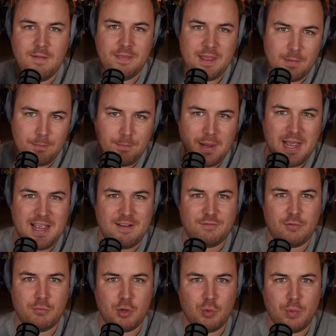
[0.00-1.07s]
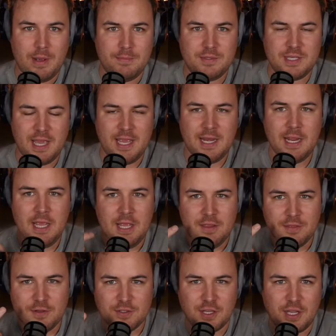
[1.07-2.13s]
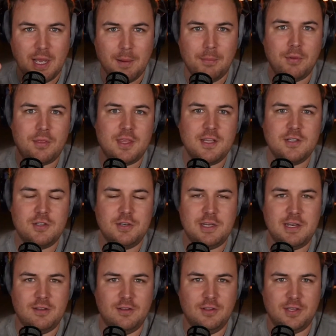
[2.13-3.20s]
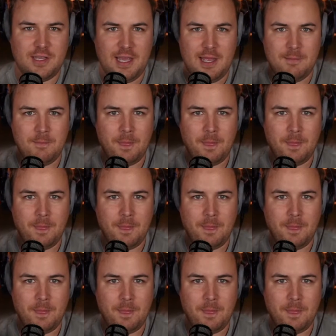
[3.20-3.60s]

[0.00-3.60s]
that are buying from your website, there's a couple things you need to look at.